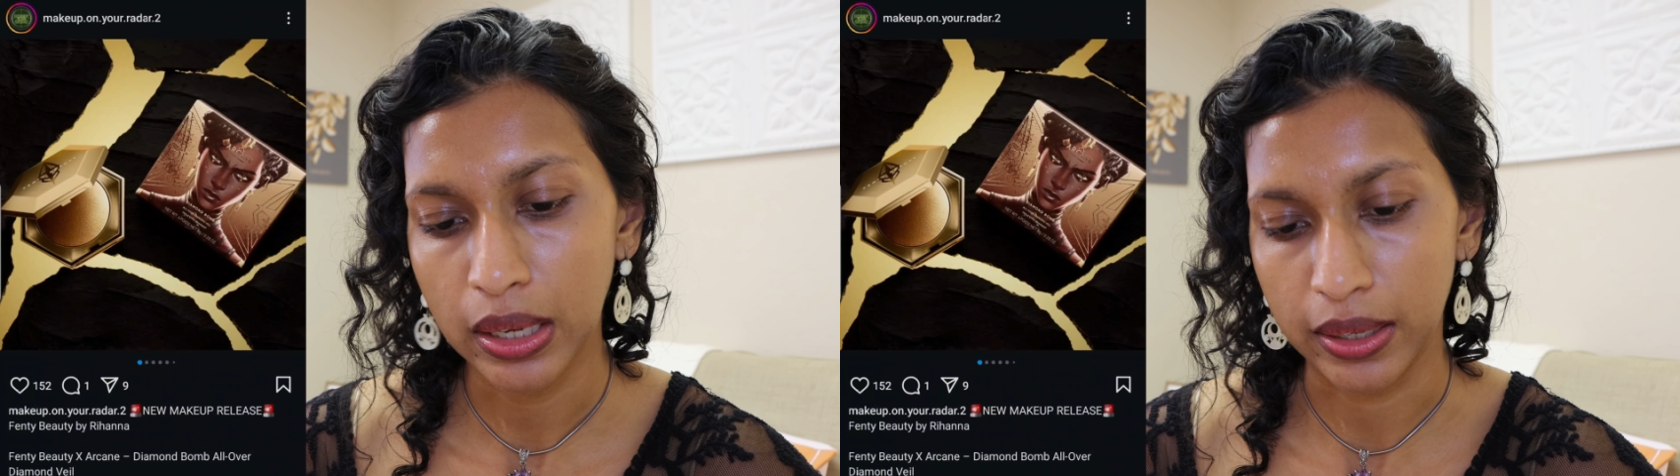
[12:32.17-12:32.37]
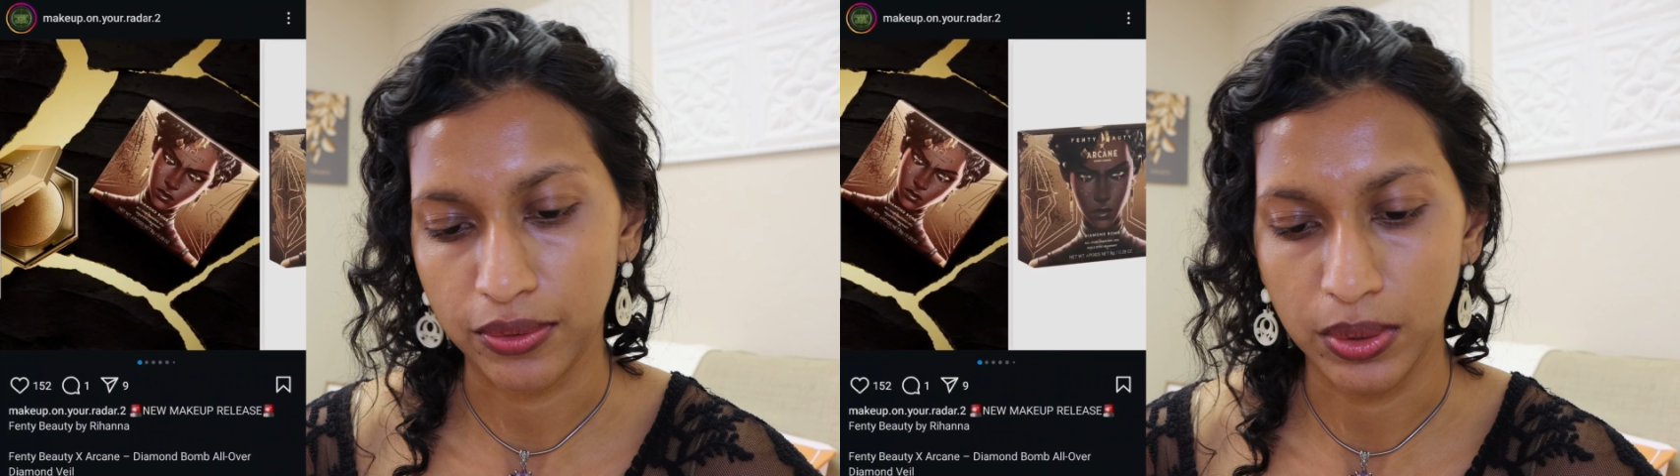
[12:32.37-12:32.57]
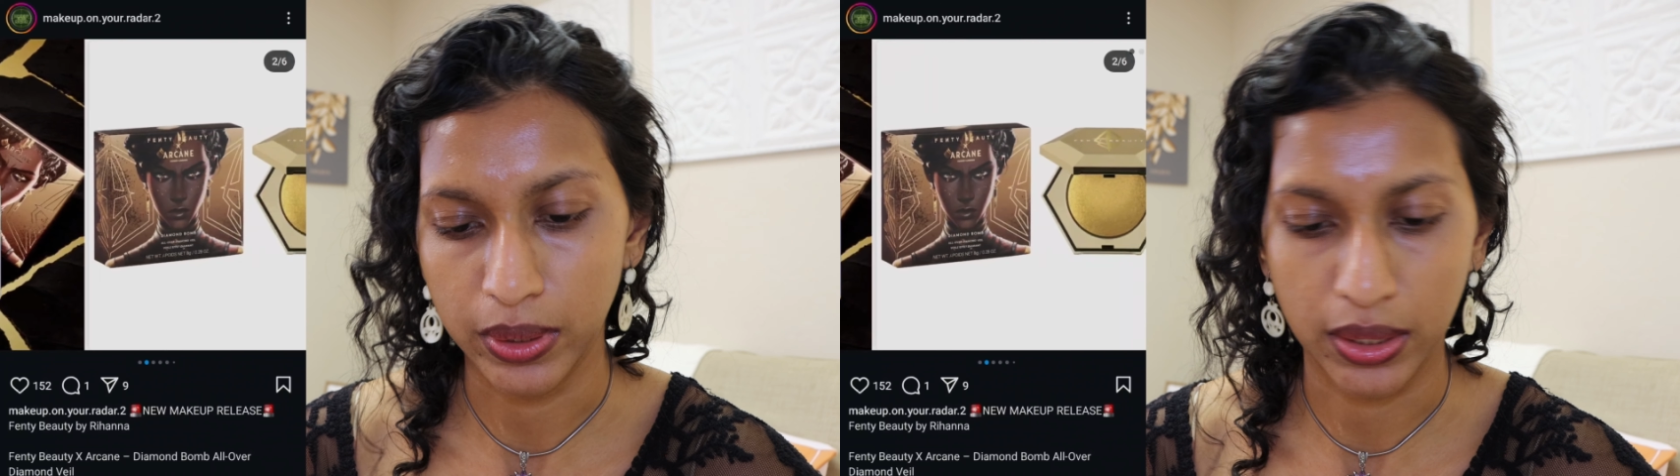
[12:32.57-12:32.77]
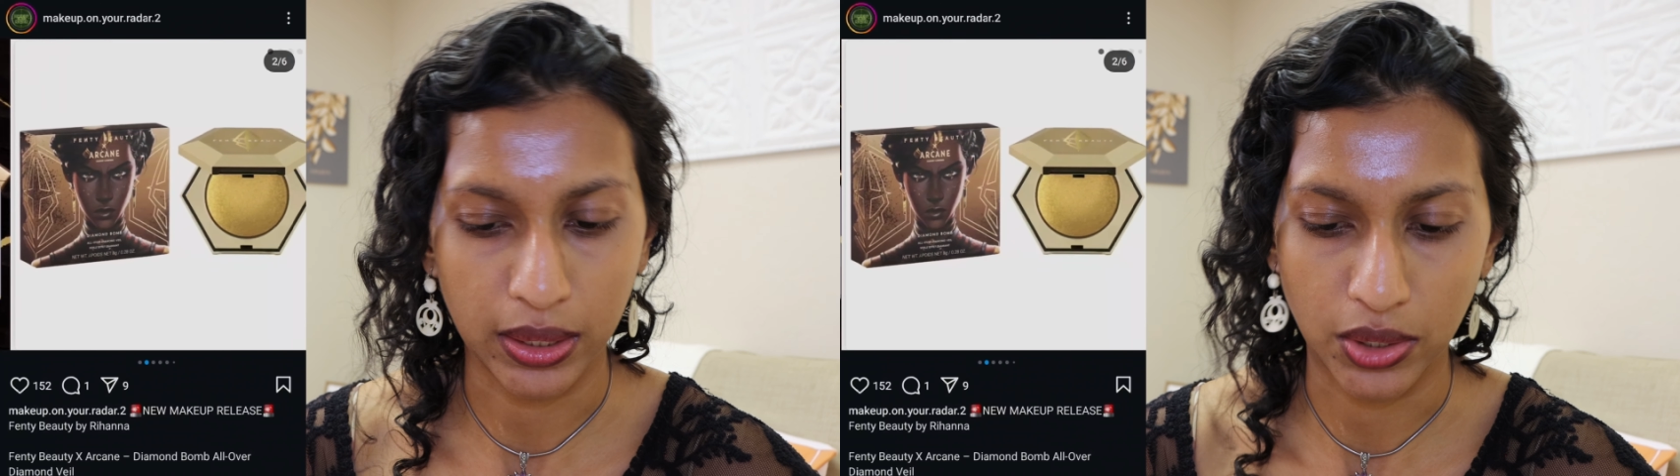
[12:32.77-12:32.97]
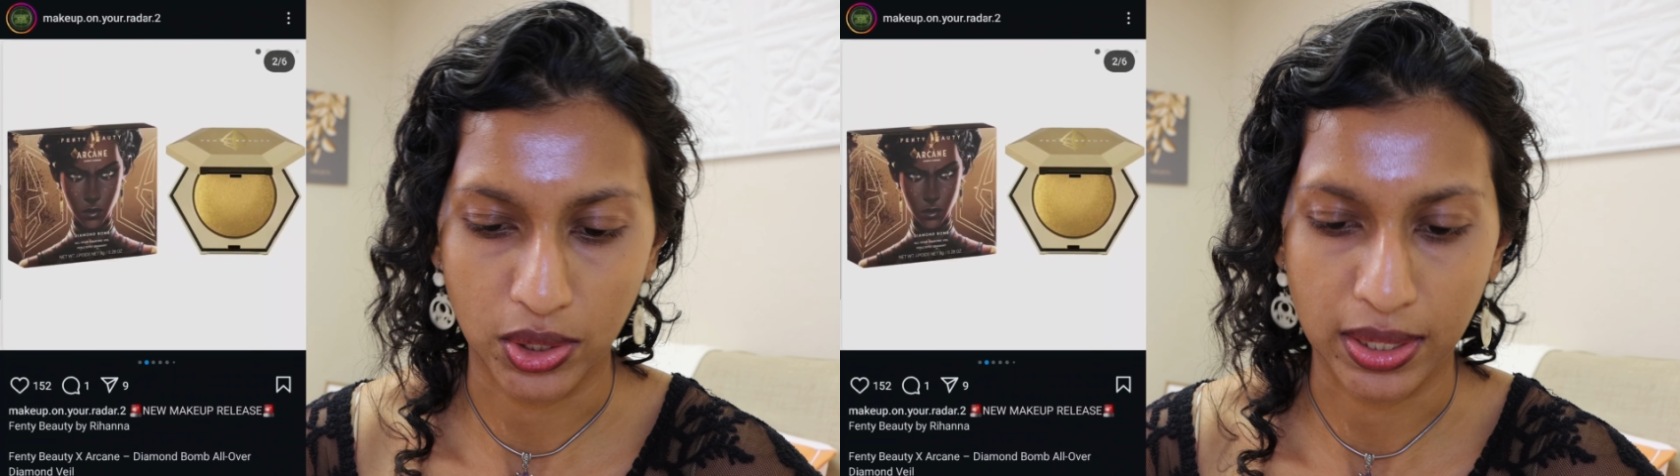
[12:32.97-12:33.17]
I feel that
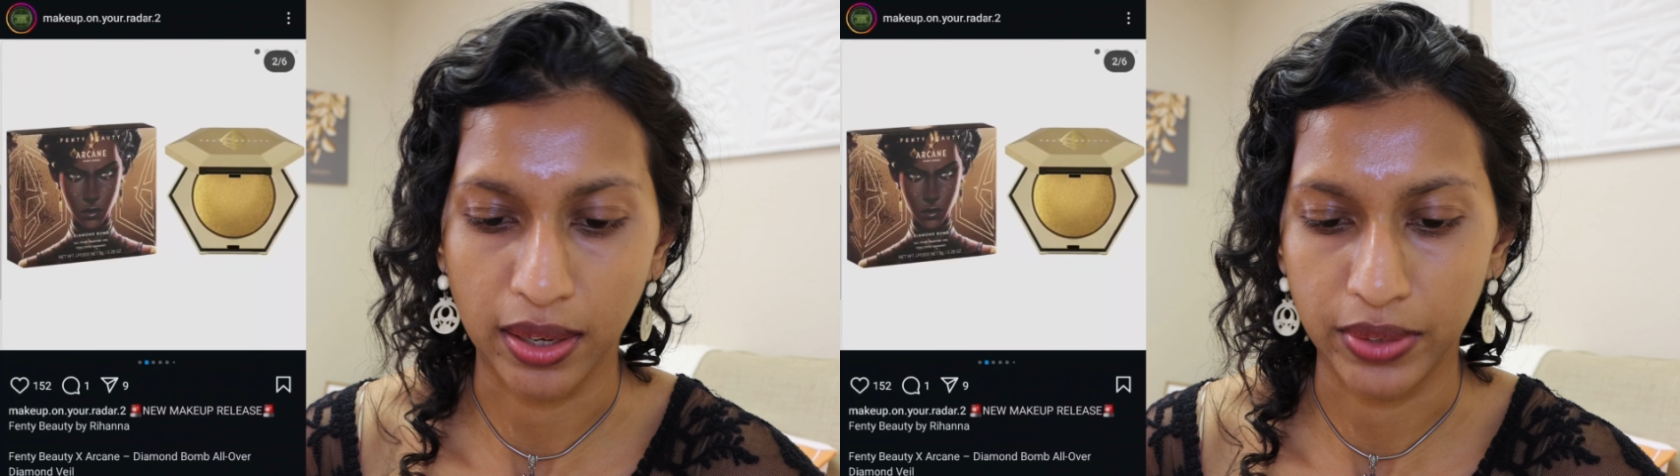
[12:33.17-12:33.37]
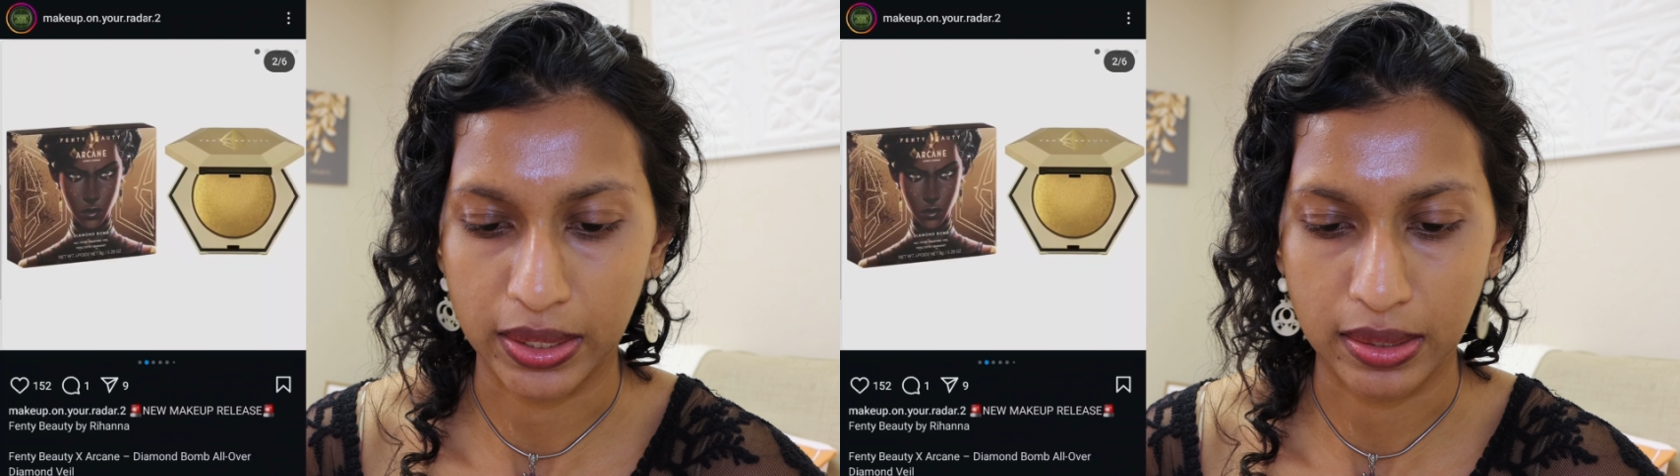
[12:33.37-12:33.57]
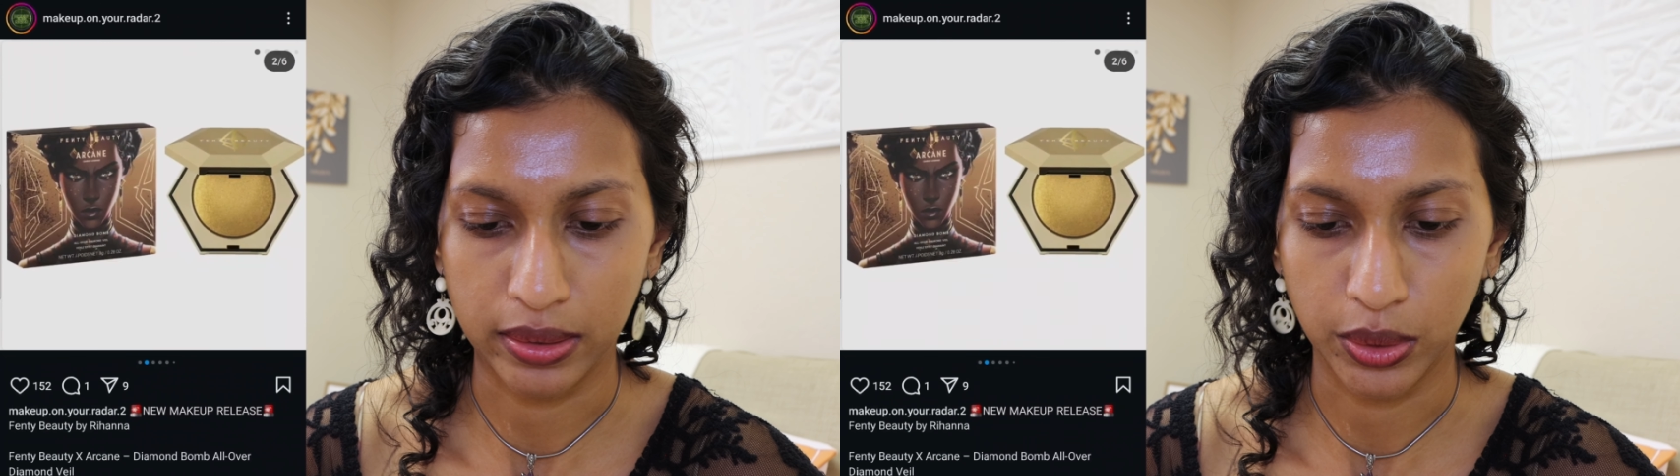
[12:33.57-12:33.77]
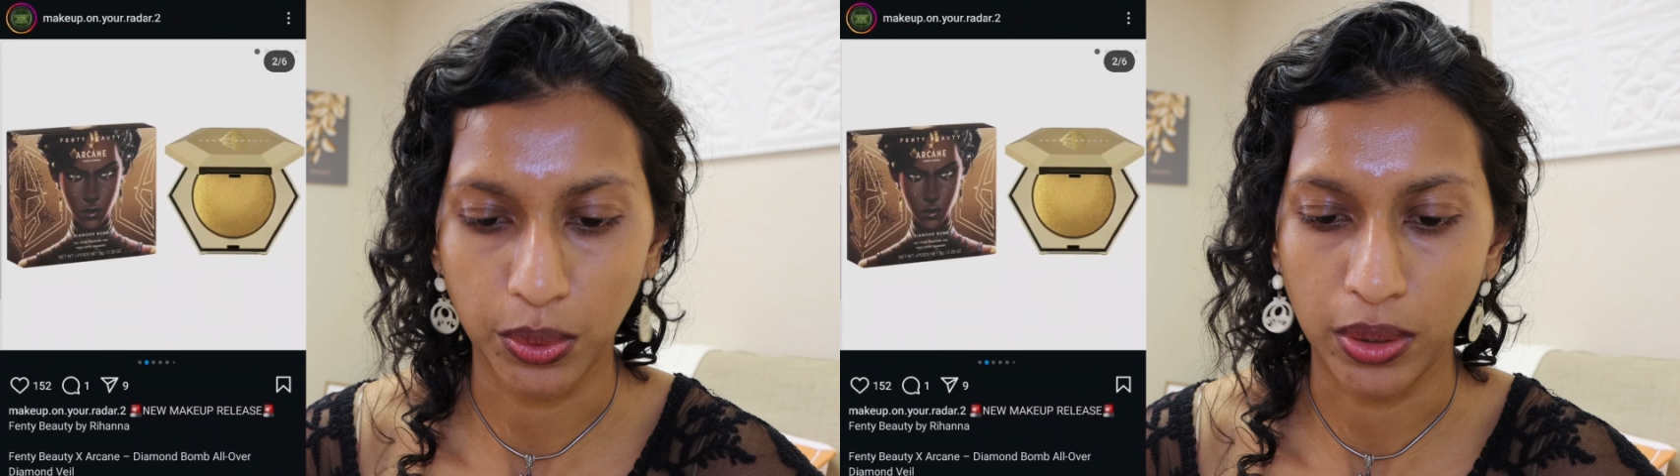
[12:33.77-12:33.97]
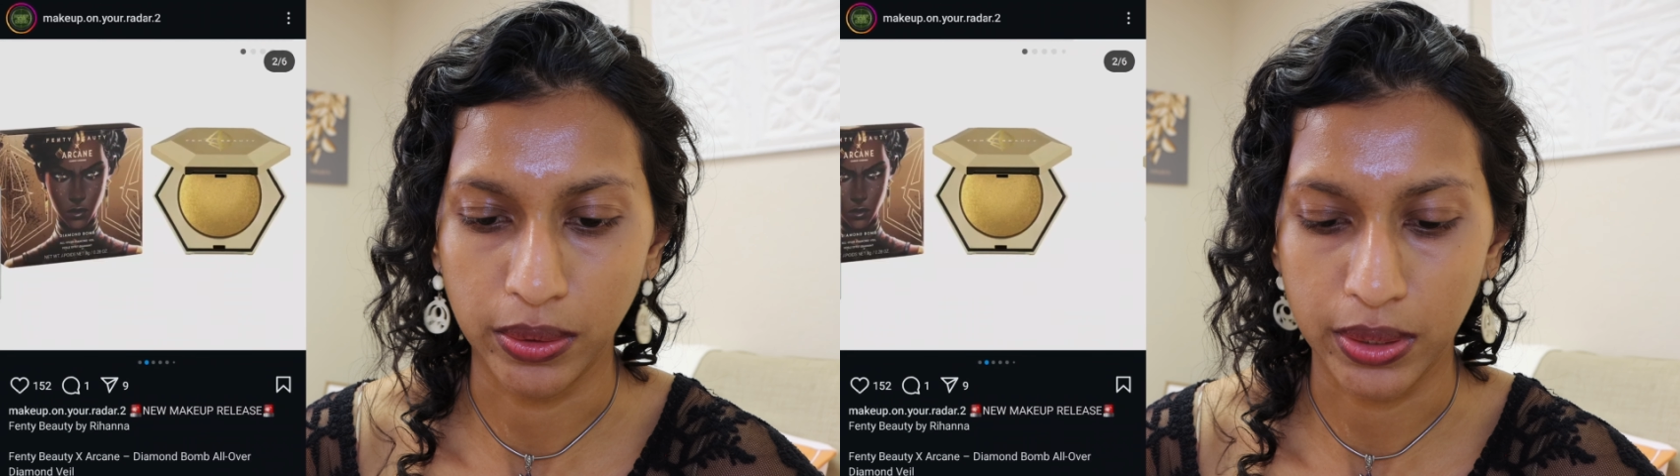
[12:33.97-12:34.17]
they just have excellent
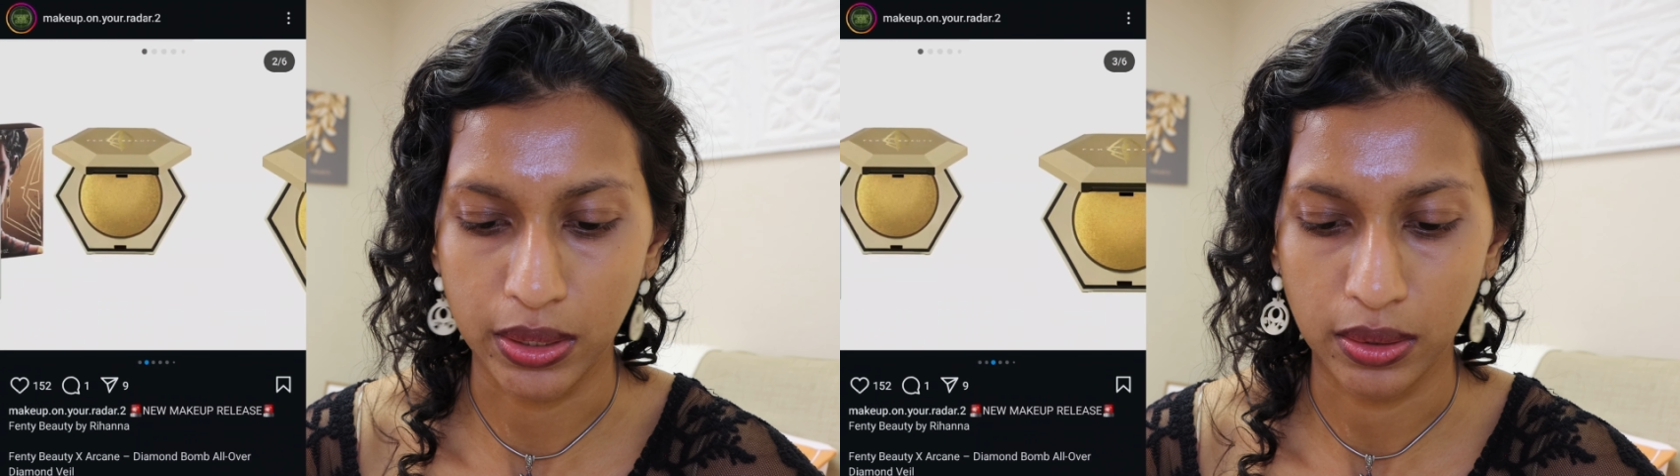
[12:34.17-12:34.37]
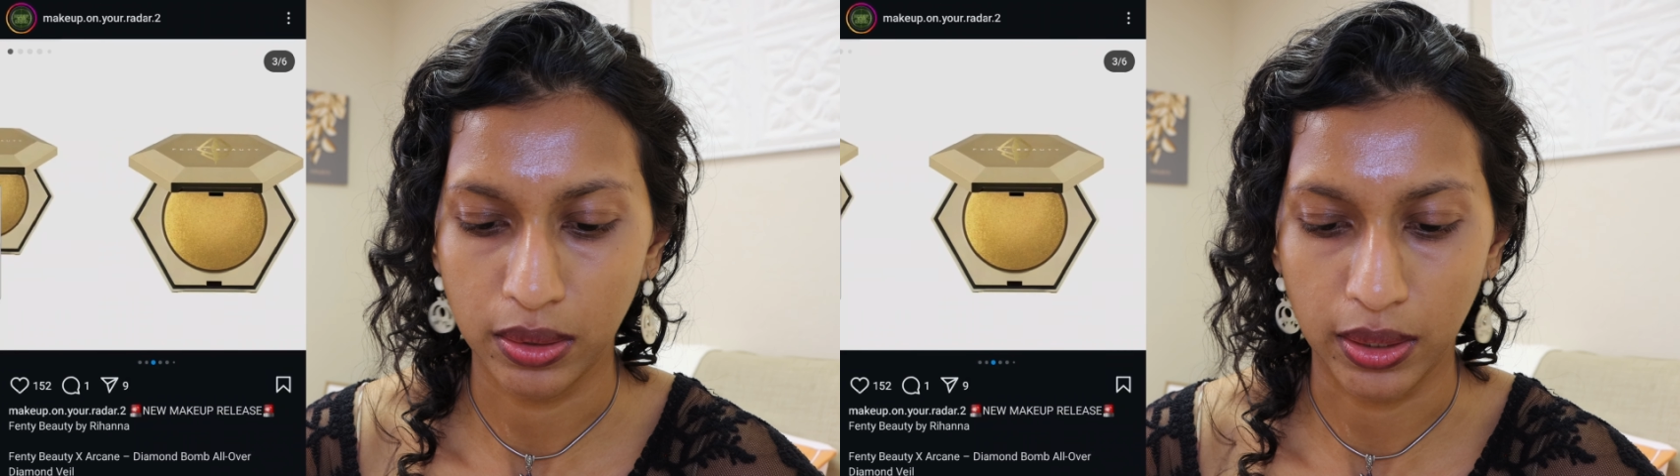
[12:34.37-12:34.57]
quality.